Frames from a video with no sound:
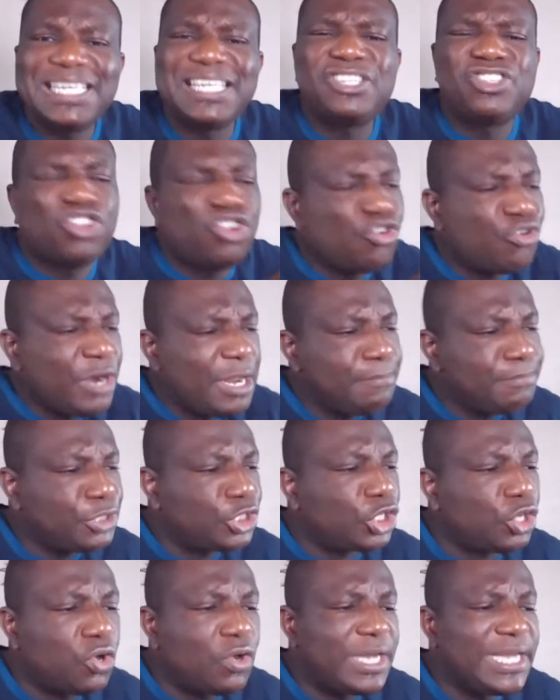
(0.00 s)
says,
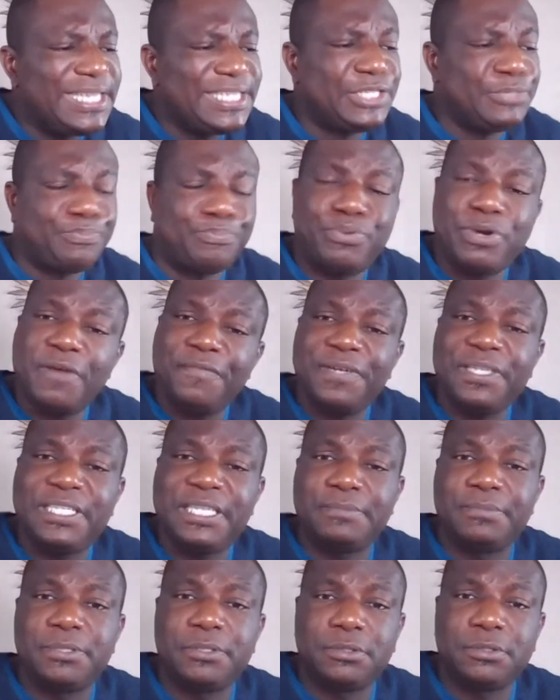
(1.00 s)
Scripture is
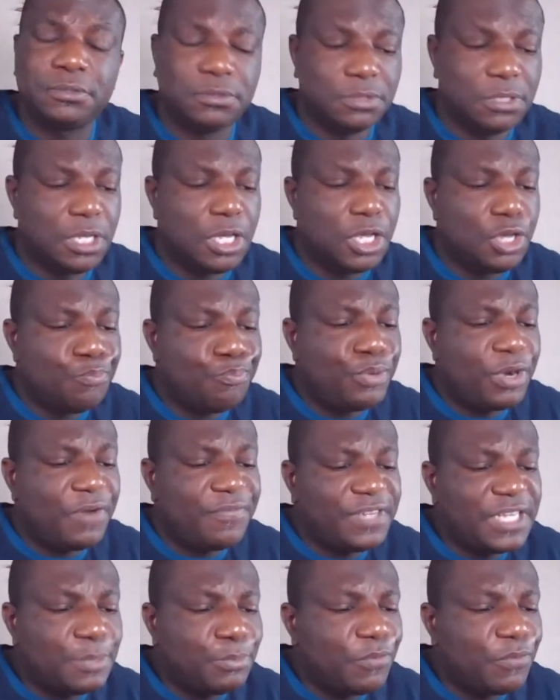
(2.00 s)
profitable.
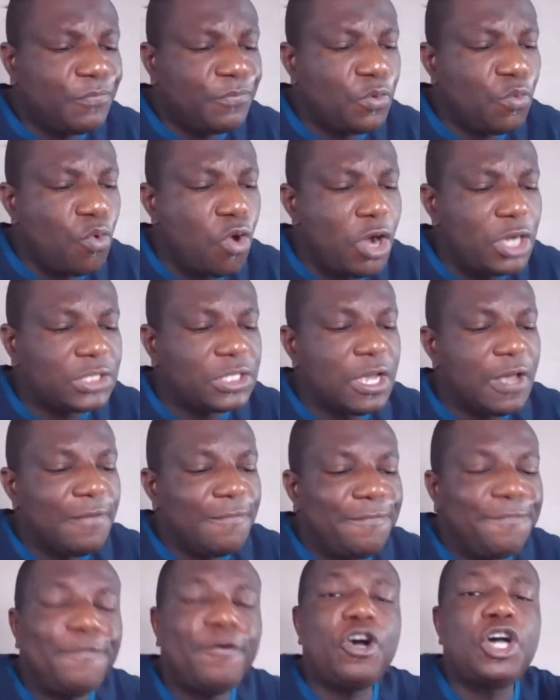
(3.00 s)
Profitable for what?
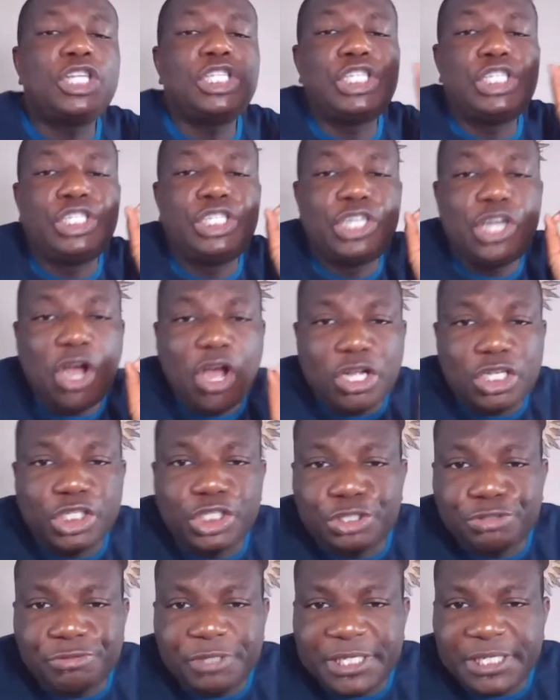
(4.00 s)
For
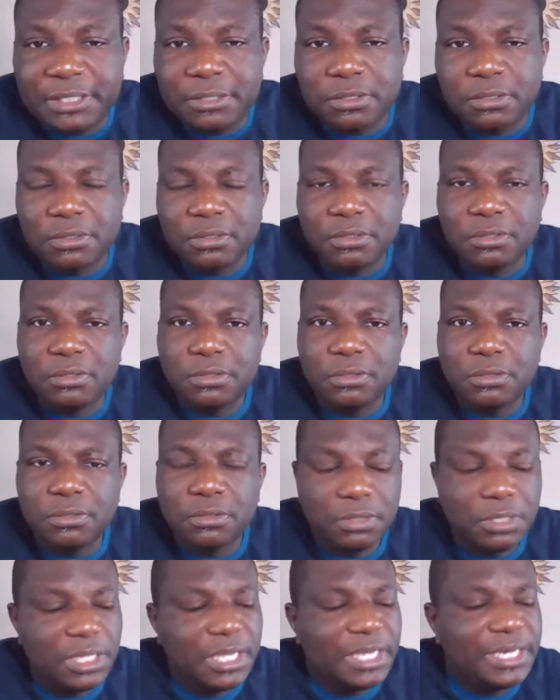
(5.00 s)
doctrine.
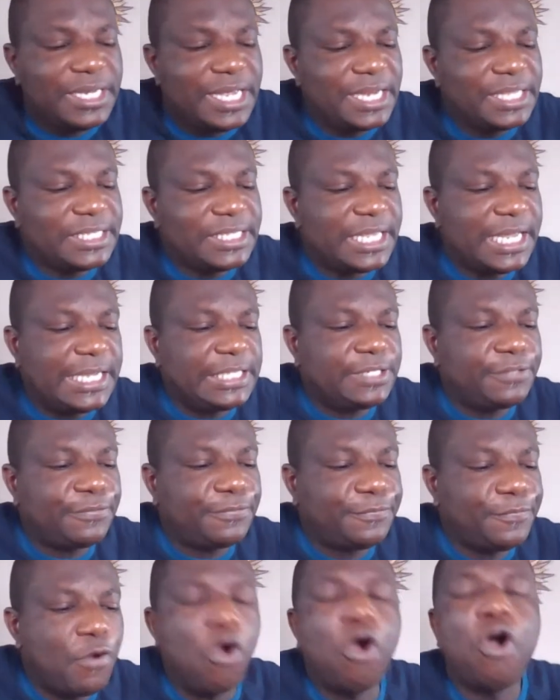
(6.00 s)
Then it says,
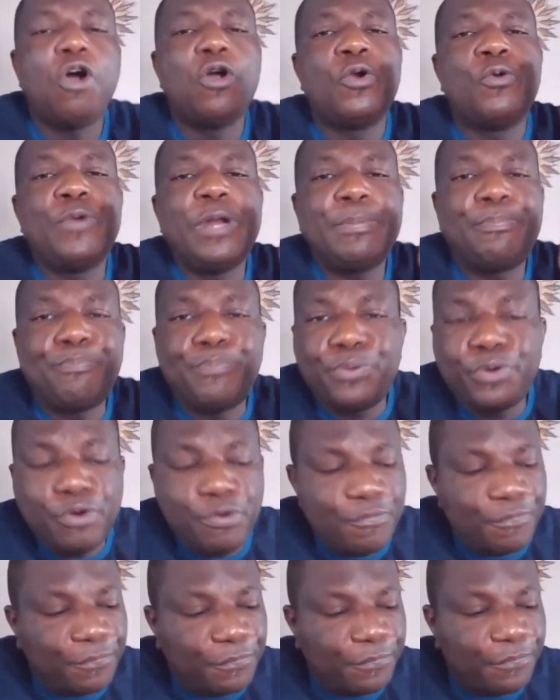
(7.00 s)
For
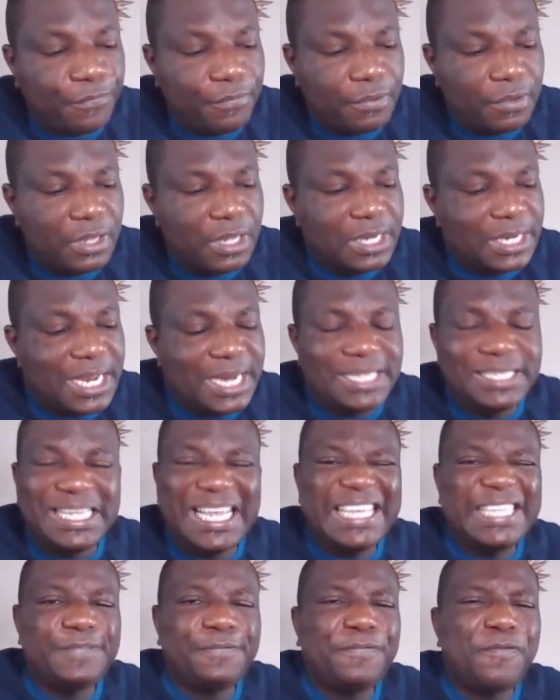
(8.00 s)
reproof. Then it
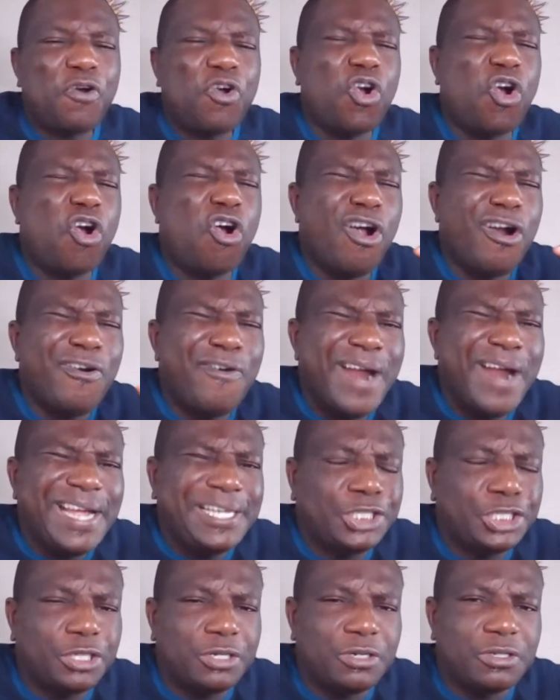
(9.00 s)
says, For
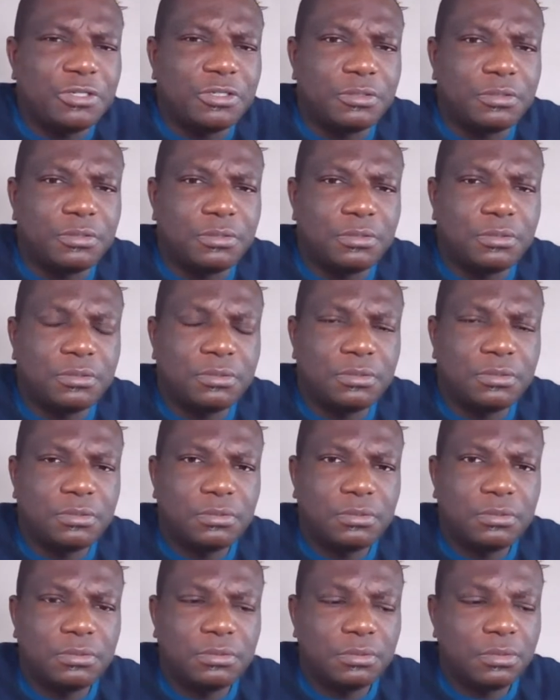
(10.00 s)
correction.
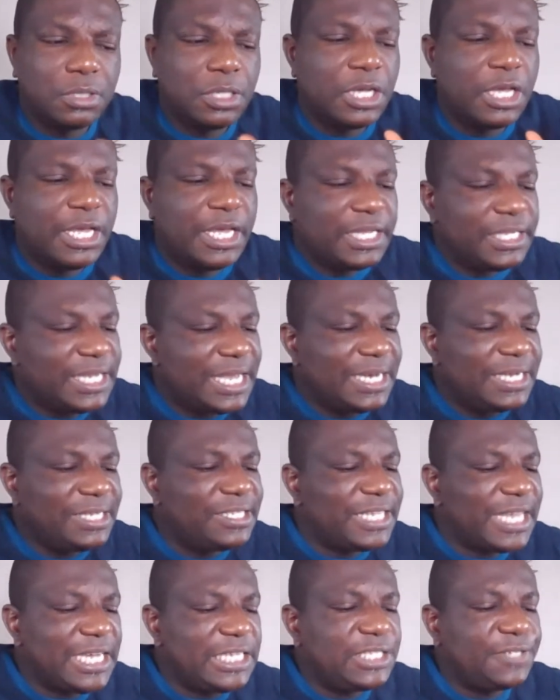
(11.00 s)
Then it
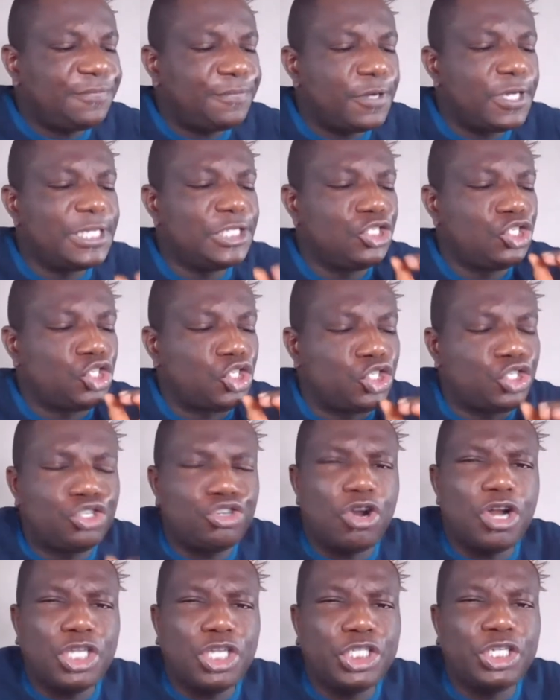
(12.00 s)
says, For
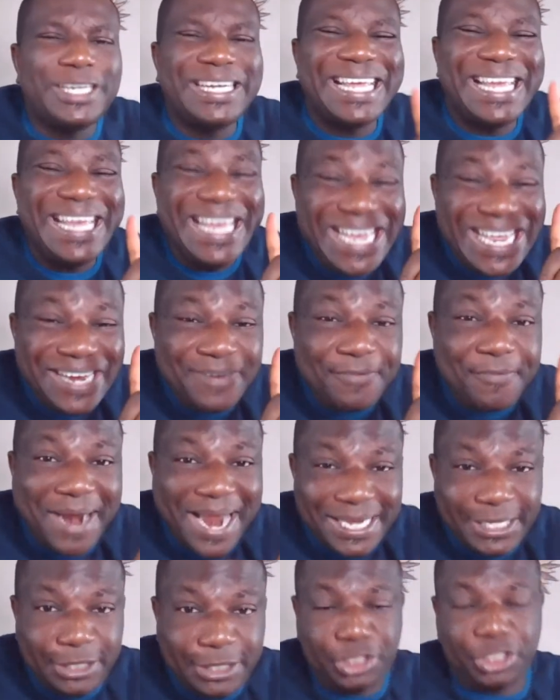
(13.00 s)
instruction in
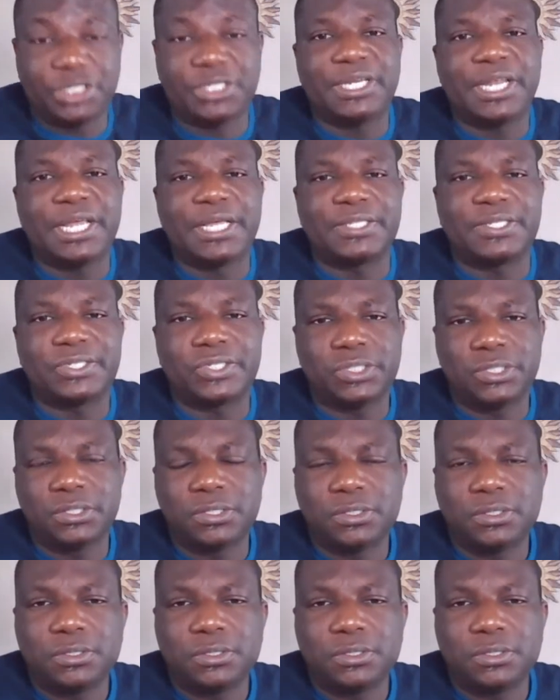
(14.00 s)
righteousness.